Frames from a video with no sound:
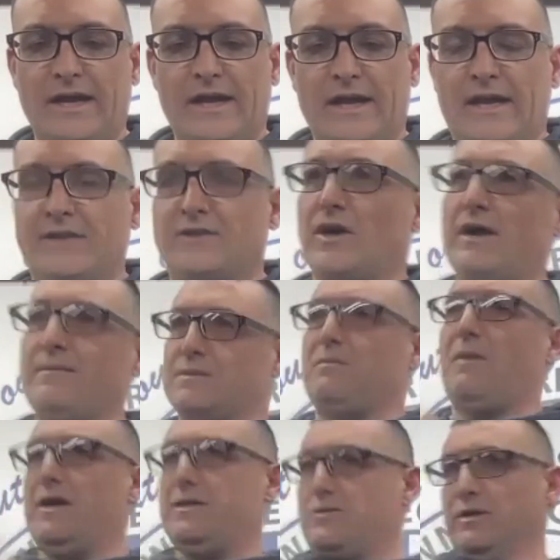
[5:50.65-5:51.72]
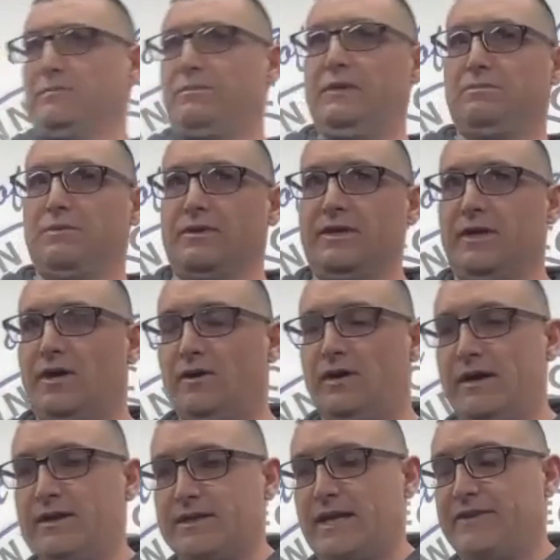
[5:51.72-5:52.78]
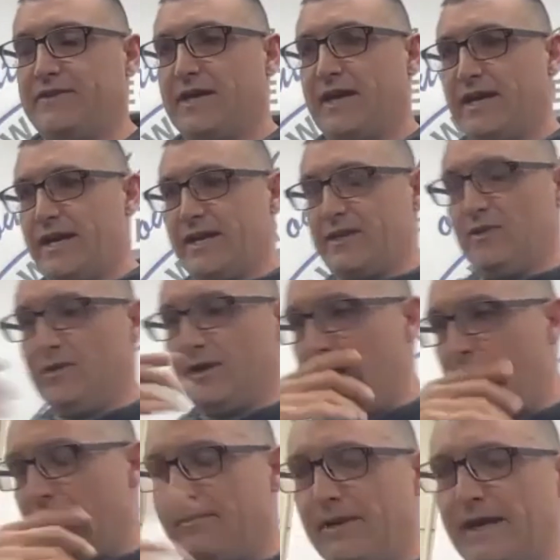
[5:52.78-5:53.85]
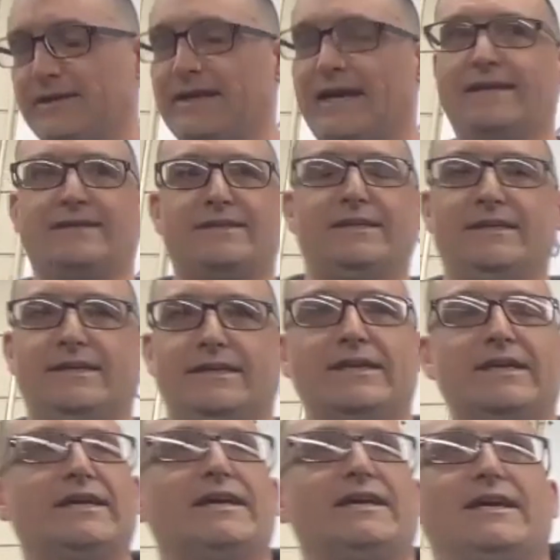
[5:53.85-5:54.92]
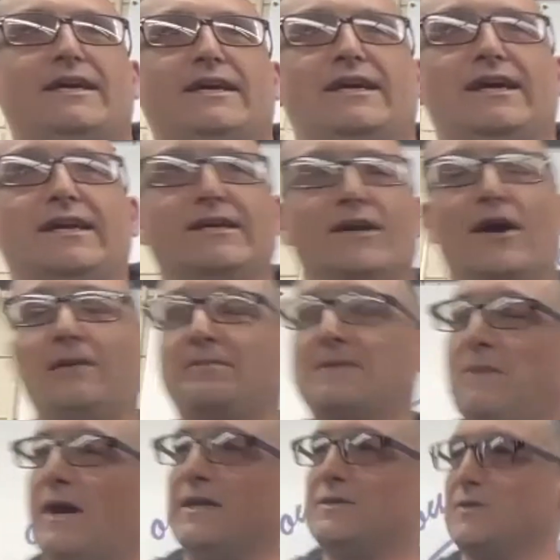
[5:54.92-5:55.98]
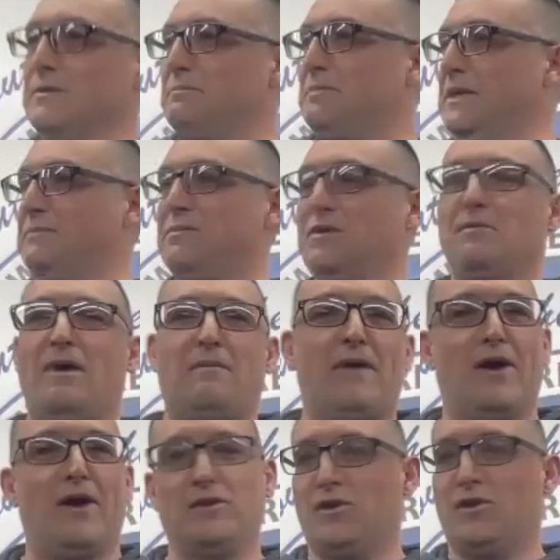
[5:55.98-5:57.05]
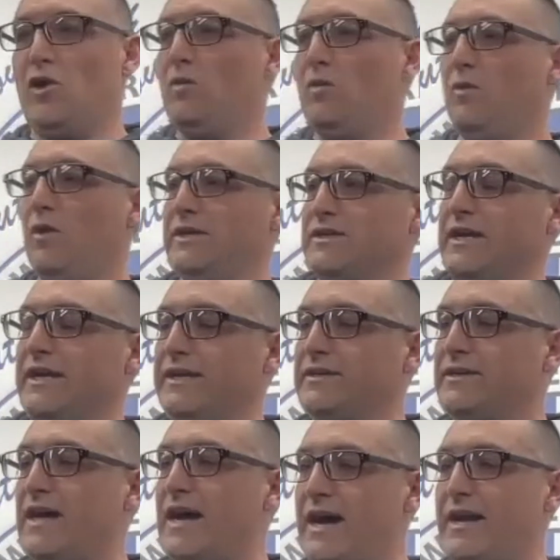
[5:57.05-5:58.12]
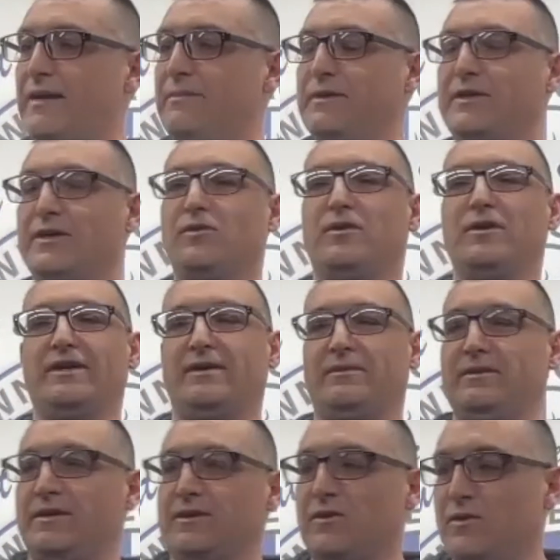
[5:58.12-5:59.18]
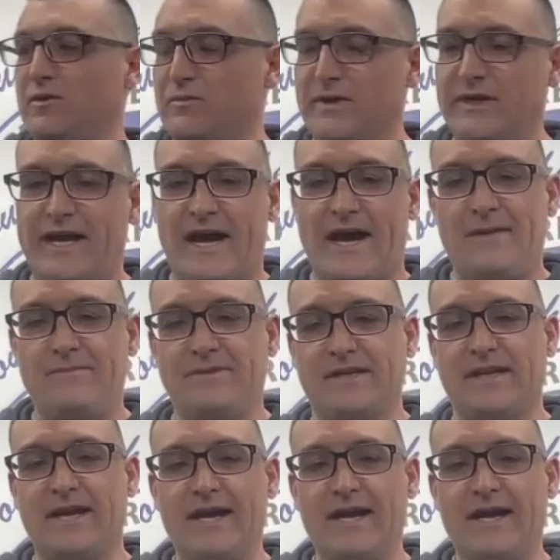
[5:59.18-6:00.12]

And so I'm sponsoring people, you know, because I think I got it going on. I'm like 19, and you know, I'm sponsoring people. All my little homeboys are getting caught up, and they're going to rehabs, and